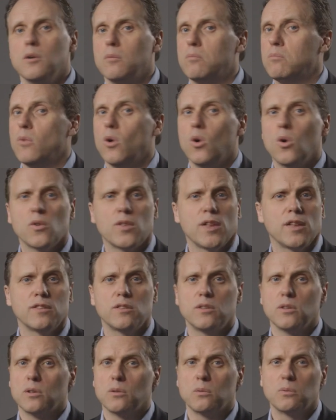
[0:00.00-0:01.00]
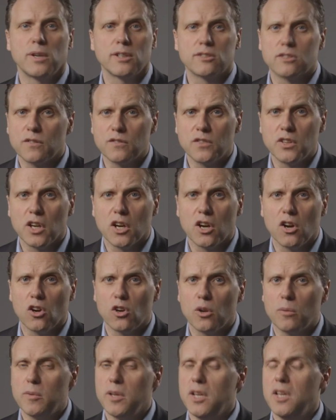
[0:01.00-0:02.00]
more than the rest of the
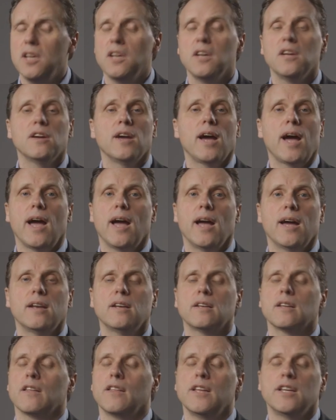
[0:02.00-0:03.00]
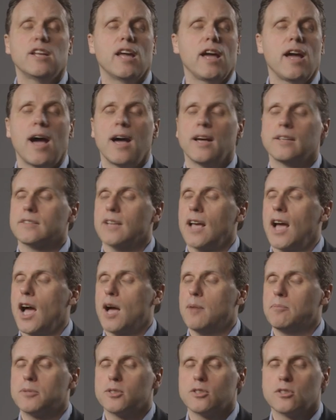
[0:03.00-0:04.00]
economy. And it has
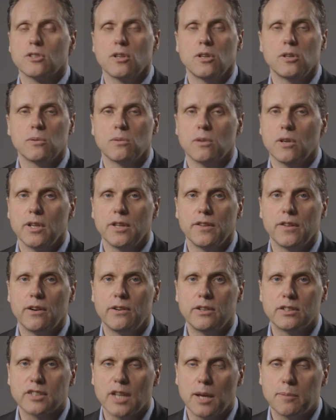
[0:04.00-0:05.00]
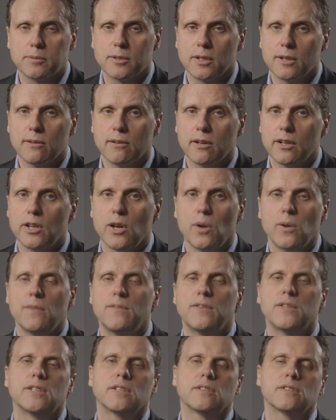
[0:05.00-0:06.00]
absolutely, there is absolutely no
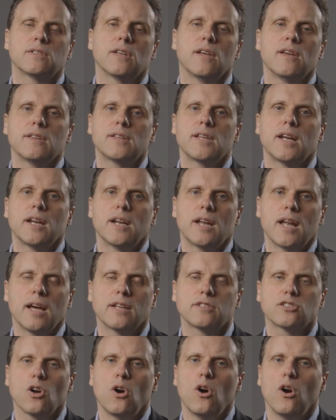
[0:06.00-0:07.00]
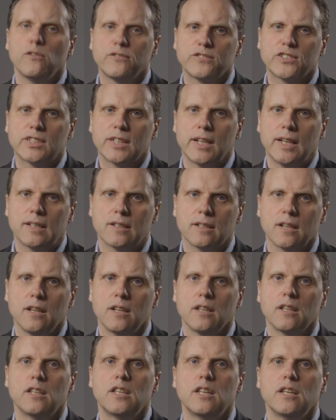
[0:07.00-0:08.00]
evidence that it has offset
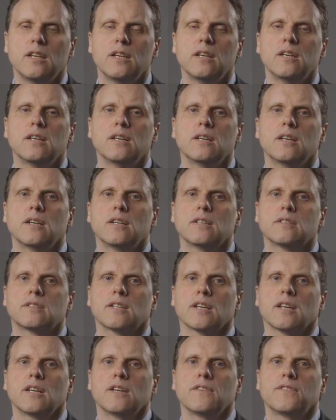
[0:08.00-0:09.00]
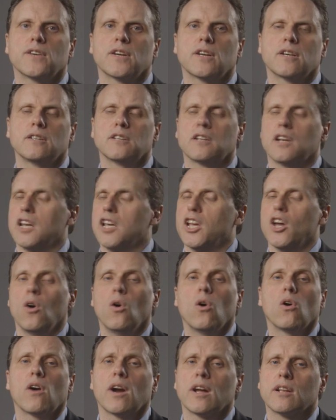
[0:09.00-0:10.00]
the significantly
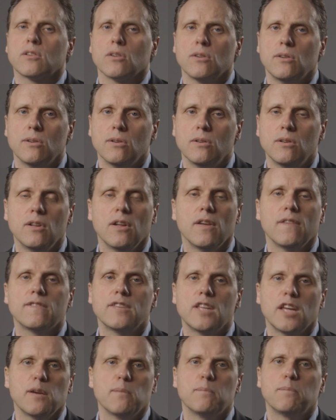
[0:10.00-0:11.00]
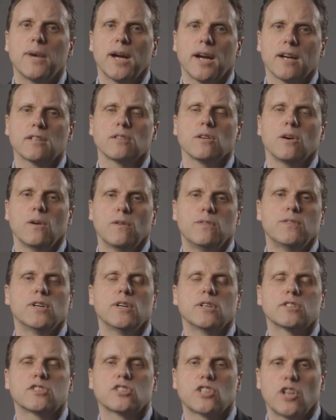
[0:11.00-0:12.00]
or at all the impact of
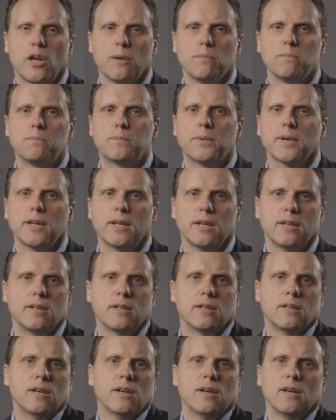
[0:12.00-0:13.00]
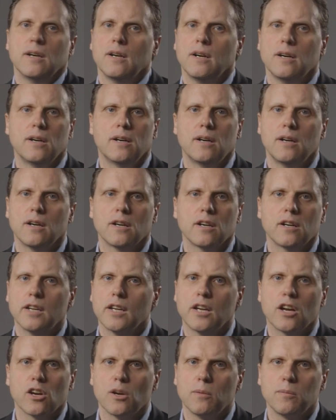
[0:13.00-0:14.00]
a slump in
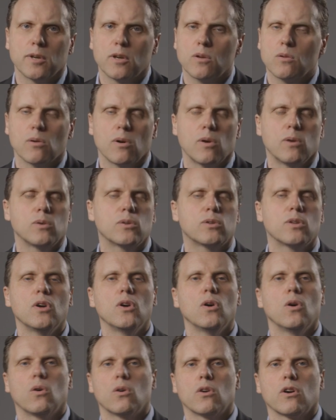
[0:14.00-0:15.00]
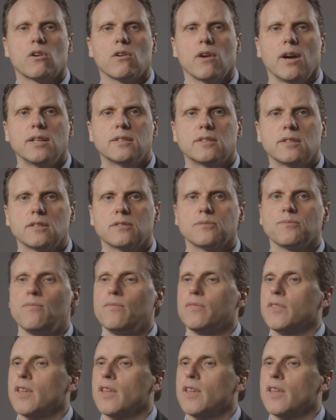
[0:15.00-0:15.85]
economic growth or a crisis.